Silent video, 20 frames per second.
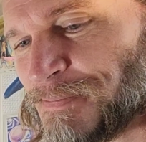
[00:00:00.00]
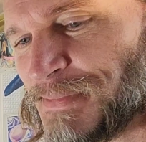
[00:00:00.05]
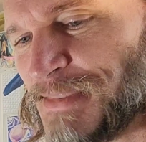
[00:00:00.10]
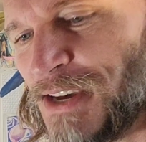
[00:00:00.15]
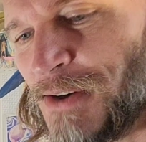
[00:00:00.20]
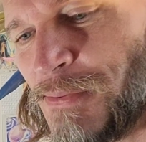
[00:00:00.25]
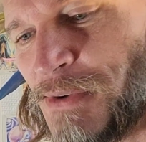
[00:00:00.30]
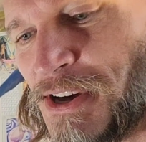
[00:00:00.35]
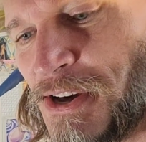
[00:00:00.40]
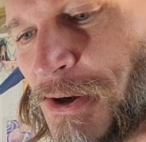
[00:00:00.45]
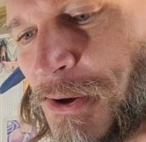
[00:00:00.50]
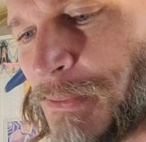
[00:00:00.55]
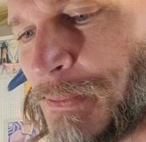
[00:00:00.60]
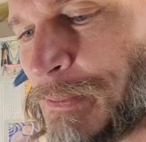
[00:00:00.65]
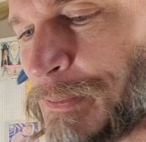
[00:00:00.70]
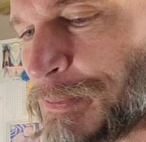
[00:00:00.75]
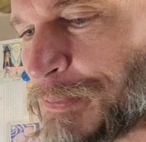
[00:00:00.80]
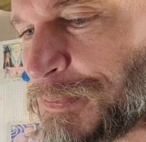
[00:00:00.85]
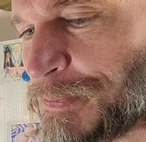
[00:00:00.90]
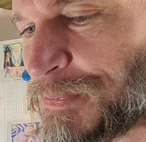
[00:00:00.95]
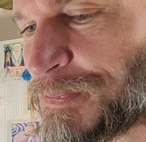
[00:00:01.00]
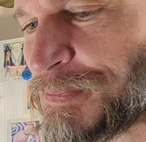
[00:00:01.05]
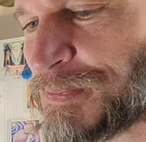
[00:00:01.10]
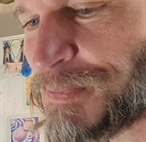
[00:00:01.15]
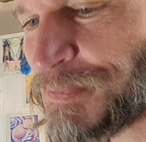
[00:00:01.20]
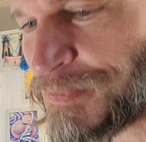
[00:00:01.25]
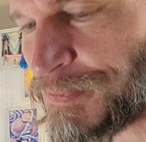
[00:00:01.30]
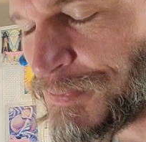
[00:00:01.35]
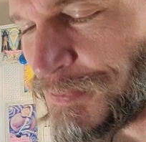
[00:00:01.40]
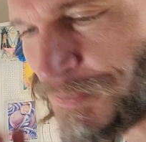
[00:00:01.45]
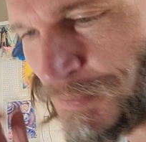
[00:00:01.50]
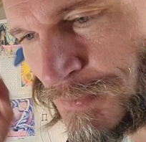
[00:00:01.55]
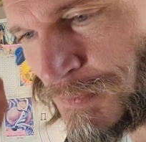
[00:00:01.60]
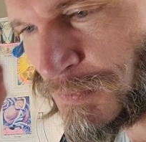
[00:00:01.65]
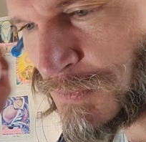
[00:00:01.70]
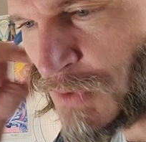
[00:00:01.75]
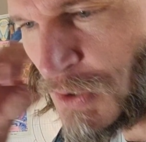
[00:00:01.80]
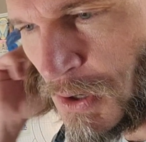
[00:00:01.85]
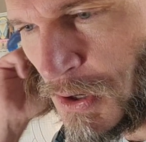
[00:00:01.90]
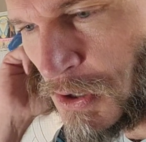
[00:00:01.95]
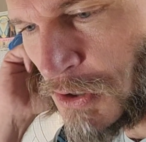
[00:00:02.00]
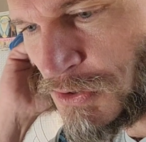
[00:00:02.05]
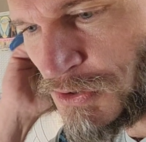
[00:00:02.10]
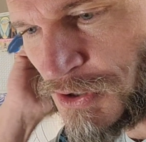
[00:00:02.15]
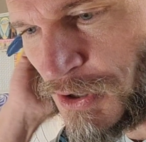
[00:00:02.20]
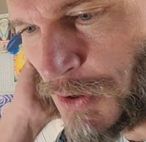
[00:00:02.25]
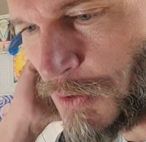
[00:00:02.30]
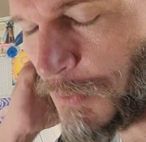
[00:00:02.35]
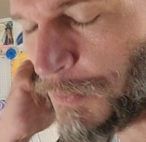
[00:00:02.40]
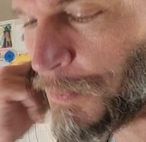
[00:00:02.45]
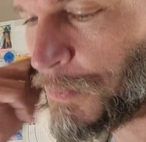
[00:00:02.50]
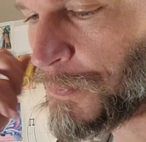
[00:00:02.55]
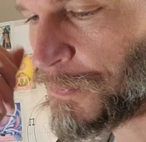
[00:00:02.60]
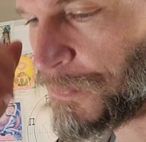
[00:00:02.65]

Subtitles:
here we go. So